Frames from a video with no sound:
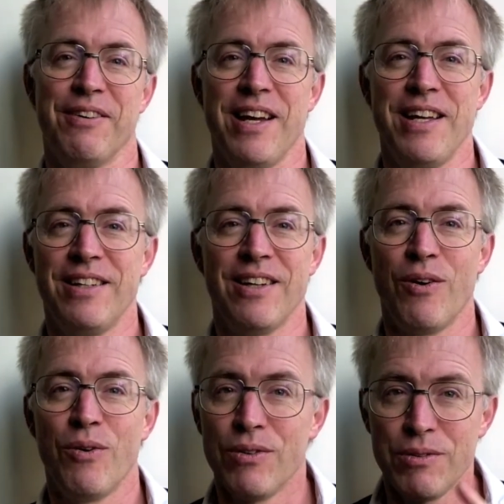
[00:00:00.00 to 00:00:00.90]
In
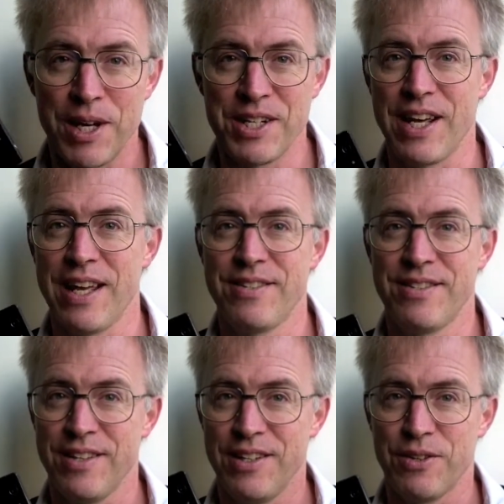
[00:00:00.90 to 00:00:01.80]
all my
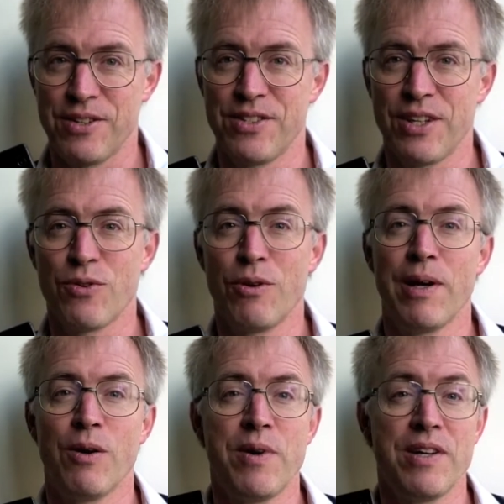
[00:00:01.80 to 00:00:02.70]
tests, and you can see all
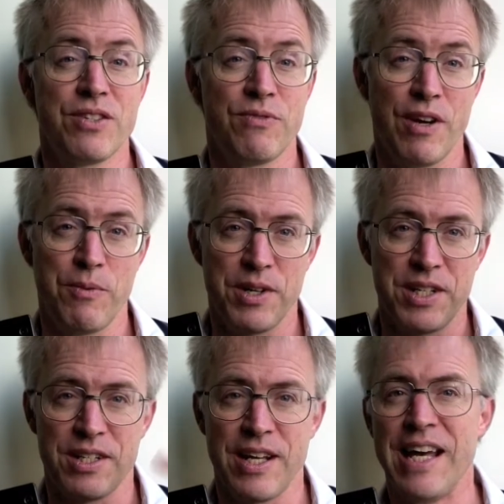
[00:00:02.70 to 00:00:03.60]
about Windows Phone, where I
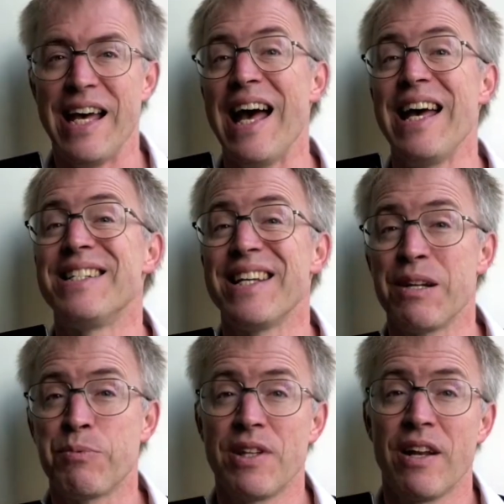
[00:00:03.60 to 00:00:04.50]
did a head-to-head
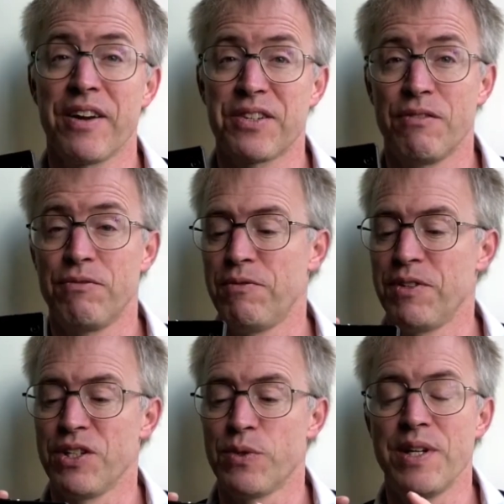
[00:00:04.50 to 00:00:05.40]
with the likes of the
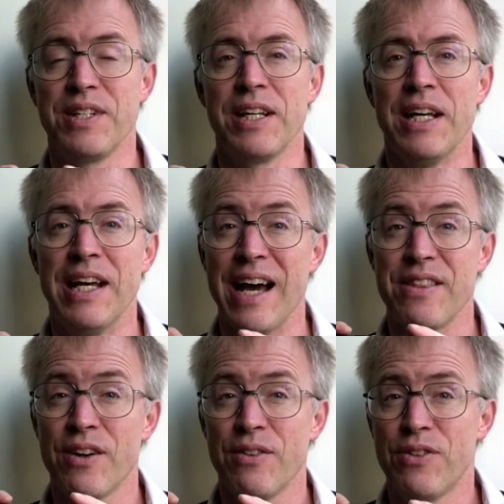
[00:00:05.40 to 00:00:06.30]
1520 and the
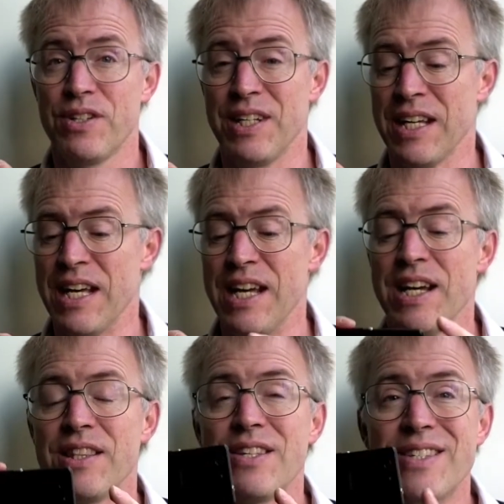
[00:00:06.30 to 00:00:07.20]
930,
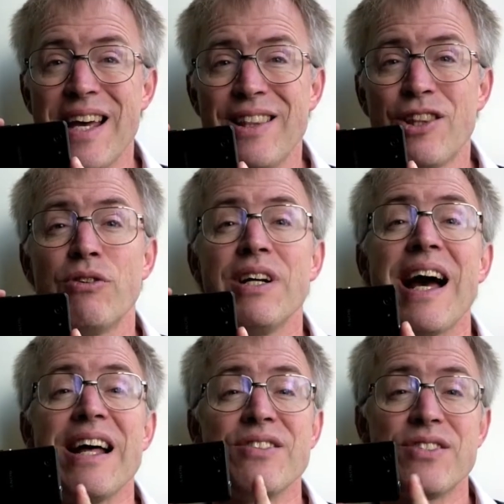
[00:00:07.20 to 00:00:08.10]
the Z3
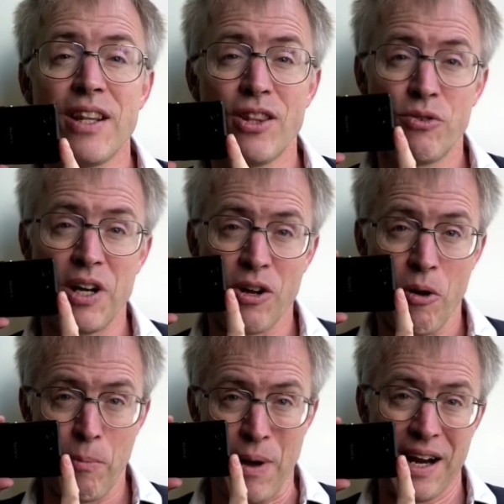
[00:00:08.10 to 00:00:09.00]
and Z3
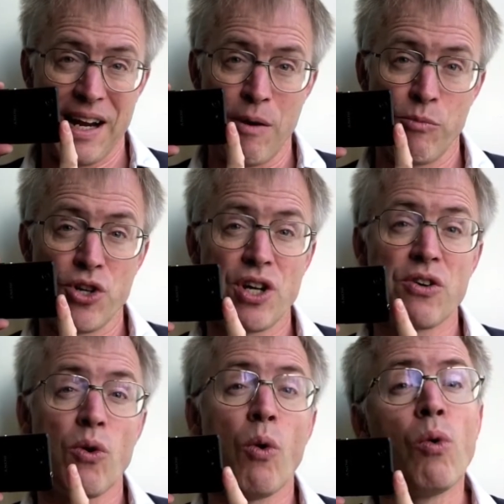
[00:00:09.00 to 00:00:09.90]
Compact camera
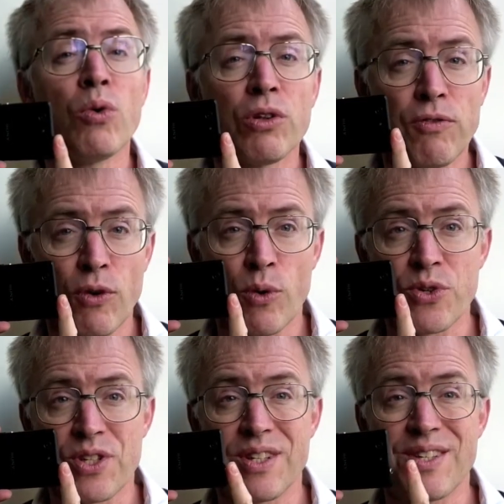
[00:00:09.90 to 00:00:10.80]
showed all the flaws that the